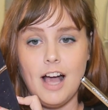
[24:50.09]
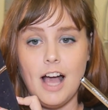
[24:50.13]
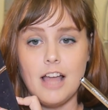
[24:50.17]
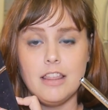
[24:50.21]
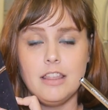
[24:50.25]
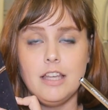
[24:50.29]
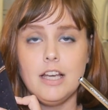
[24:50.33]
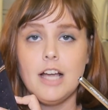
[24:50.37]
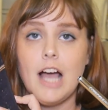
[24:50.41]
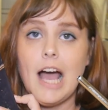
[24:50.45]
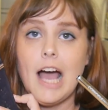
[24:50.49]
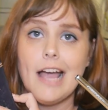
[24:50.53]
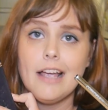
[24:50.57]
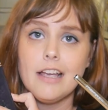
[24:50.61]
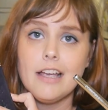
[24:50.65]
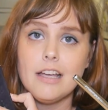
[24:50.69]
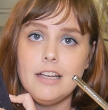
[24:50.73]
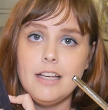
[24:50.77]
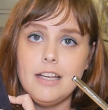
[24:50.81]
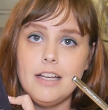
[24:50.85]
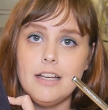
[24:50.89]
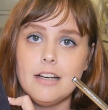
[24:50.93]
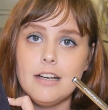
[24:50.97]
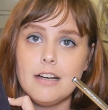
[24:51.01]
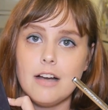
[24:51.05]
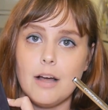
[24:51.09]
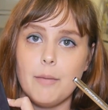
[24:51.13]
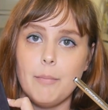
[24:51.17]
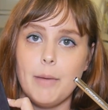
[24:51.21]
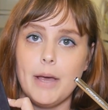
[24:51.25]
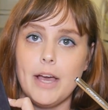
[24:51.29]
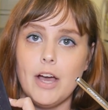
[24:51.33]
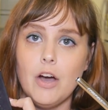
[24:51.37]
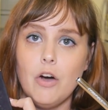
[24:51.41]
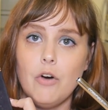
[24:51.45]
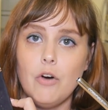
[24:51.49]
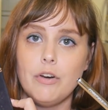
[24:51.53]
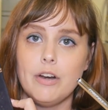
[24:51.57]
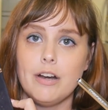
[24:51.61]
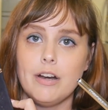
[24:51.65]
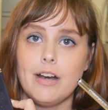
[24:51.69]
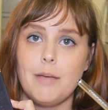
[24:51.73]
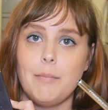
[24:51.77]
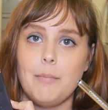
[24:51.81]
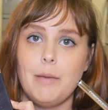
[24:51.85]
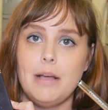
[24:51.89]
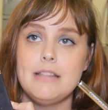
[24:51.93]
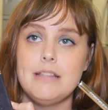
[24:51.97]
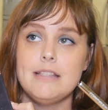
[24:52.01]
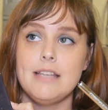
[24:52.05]
I think I can eat it on my own, and
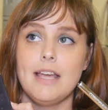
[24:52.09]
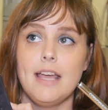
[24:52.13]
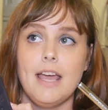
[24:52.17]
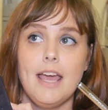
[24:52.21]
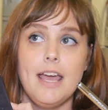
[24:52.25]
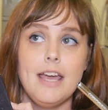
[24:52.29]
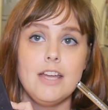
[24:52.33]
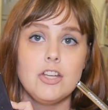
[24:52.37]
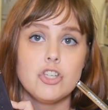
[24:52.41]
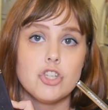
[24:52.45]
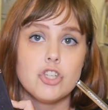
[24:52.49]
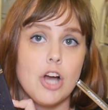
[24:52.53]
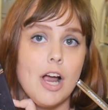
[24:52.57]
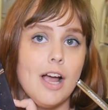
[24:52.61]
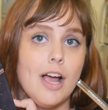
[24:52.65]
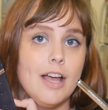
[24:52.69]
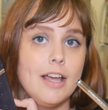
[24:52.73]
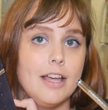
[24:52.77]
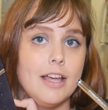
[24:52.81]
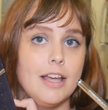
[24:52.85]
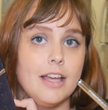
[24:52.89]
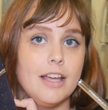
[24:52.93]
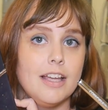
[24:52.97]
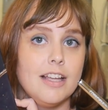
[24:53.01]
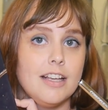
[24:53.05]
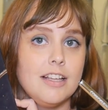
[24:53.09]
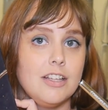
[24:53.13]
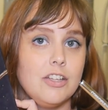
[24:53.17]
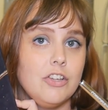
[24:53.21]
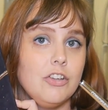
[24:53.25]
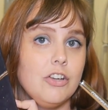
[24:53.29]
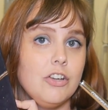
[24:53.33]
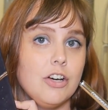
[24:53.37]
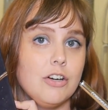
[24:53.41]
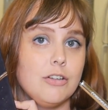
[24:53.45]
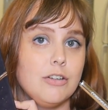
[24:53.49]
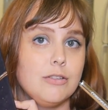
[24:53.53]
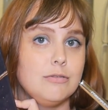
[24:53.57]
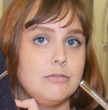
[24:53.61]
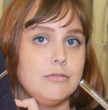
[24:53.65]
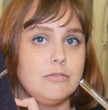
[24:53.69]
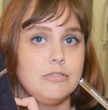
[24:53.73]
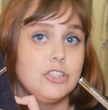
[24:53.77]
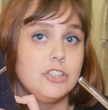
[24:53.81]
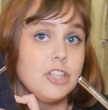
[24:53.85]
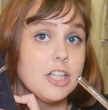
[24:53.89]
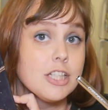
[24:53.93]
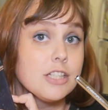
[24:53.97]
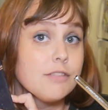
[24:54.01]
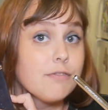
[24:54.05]
I might say, hey, try it, you know,
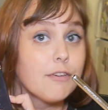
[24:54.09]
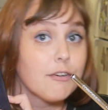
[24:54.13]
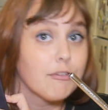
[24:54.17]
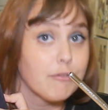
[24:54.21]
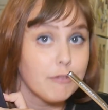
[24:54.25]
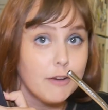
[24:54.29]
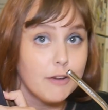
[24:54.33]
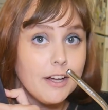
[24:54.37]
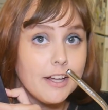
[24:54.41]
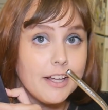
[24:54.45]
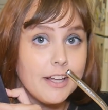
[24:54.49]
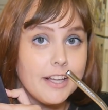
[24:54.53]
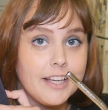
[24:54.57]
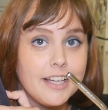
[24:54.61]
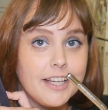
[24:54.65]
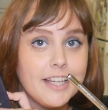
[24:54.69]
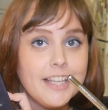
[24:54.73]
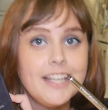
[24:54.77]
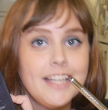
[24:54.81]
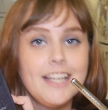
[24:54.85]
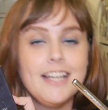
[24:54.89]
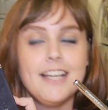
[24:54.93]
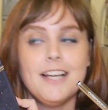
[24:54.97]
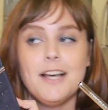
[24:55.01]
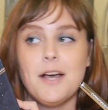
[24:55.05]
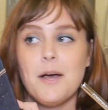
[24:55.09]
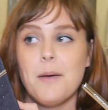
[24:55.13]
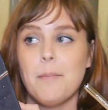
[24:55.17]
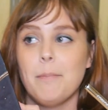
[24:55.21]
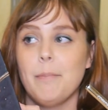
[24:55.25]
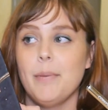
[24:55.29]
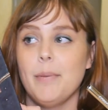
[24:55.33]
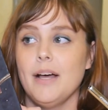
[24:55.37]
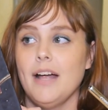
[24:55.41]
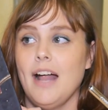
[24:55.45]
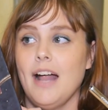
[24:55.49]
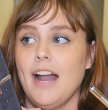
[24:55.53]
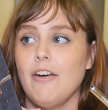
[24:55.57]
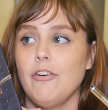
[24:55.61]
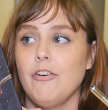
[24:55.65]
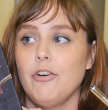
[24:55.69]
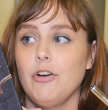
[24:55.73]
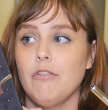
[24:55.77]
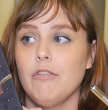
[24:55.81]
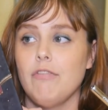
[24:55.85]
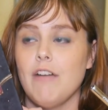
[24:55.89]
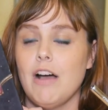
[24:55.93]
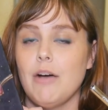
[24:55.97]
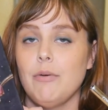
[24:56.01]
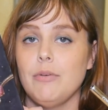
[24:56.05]
just for fun. But I don't
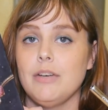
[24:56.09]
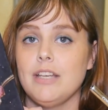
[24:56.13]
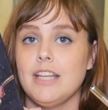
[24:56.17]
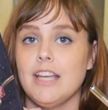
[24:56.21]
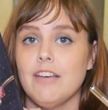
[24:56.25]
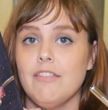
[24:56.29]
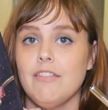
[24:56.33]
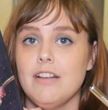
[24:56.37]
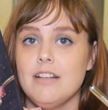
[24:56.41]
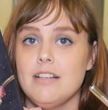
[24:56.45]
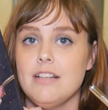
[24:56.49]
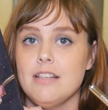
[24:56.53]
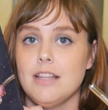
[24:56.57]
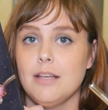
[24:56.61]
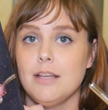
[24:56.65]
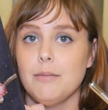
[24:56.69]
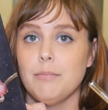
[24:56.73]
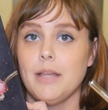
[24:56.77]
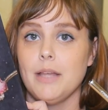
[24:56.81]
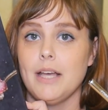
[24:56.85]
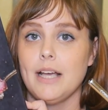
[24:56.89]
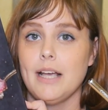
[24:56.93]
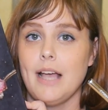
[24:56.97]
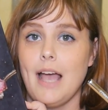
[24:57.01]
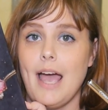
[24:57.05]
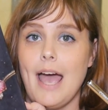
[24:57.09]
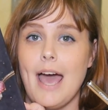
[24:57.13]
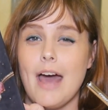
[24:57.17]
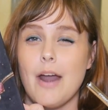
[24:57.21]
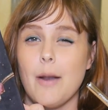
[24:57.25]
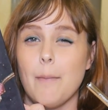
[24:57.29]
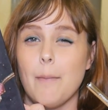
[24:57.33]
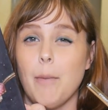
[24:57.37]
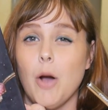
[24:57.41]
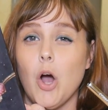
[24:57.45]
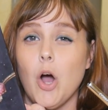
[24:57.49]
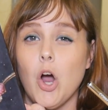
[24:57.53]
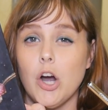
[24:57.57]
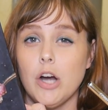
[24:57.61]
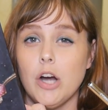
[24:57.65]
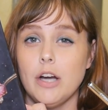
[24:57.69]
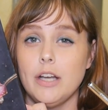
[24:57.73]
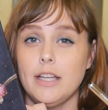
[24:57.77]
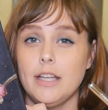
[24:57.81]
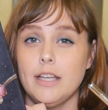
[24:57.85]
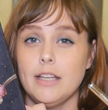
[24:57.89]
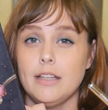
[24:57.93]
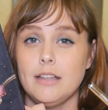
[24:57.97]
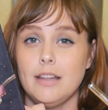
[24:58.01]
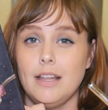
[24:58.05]
know if I would give it to them like at a
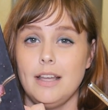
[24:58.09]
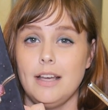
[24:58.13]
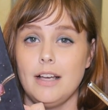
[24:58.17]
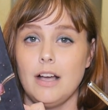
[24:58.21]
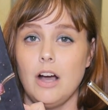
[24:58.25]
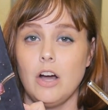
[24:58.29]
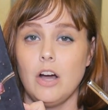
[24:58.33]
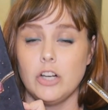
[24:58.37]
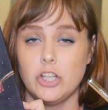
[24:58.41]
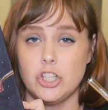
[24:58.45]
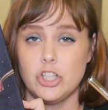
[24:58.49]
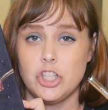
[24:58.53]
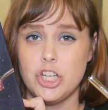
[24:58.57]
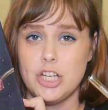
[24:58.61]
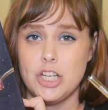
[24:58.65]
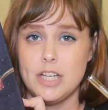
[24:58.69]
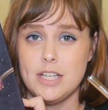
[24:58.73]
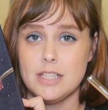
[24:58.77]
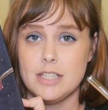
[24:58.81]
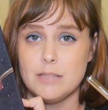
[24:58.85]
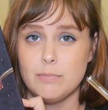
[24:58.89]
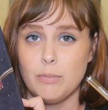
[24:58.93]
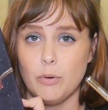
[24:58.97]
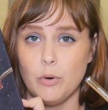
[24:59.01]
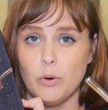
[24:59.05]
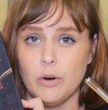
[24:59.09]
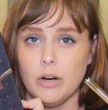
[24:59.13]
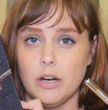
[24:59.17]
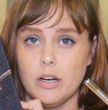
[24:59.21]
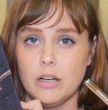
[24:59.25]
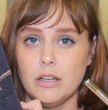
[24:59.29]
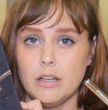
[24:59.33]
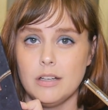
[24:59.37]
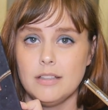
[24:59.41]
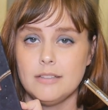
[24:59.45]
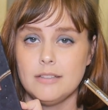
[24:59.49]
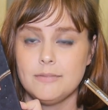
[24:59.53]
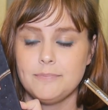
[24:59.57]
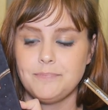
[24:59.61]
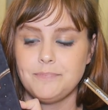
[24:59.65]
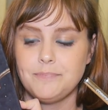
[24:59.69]
party, like on a cheese board.